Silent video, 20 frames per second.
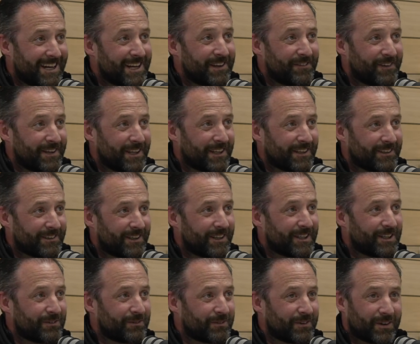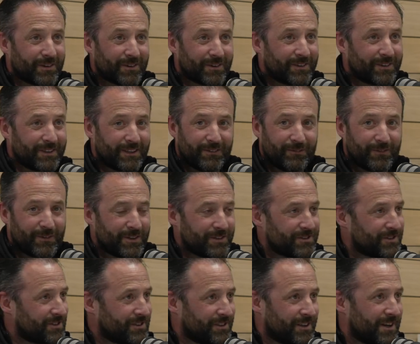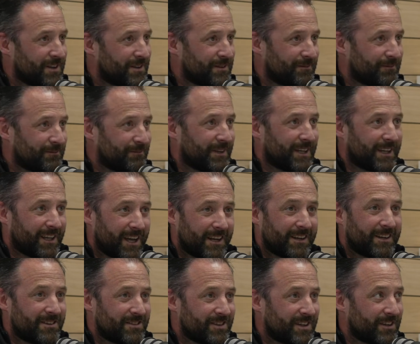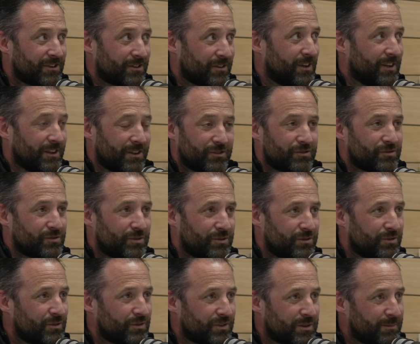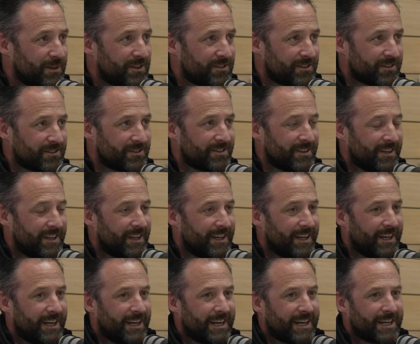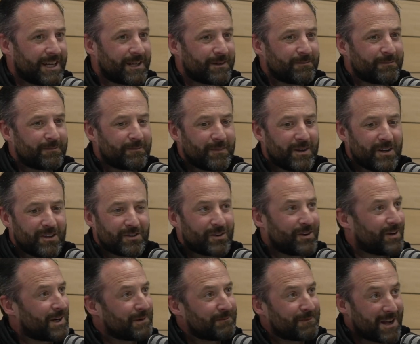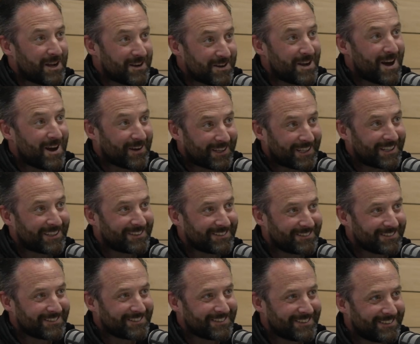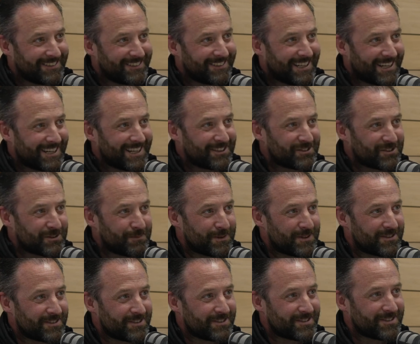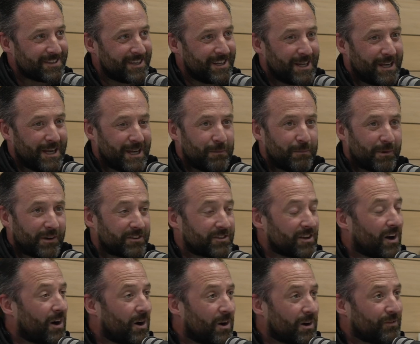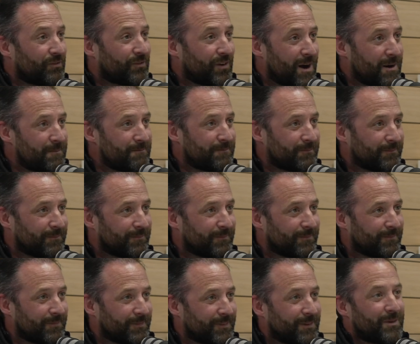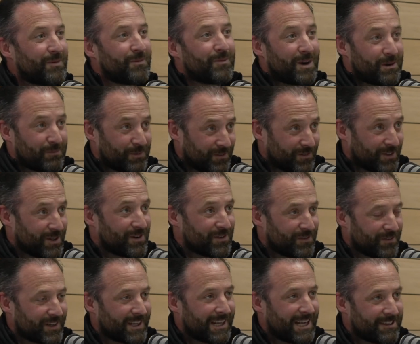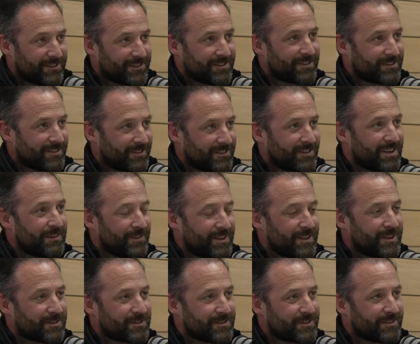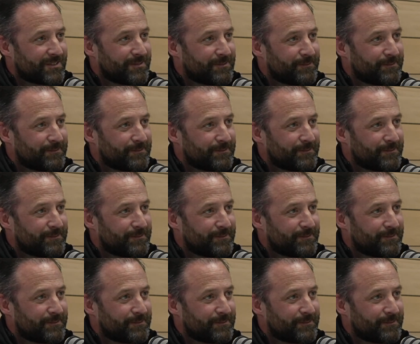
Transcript: Thankfully, we're just gone, again, I'd say it, through the roof, the business. So I'm not knocking that extra business, but it's all from what we've done for the last 7 years.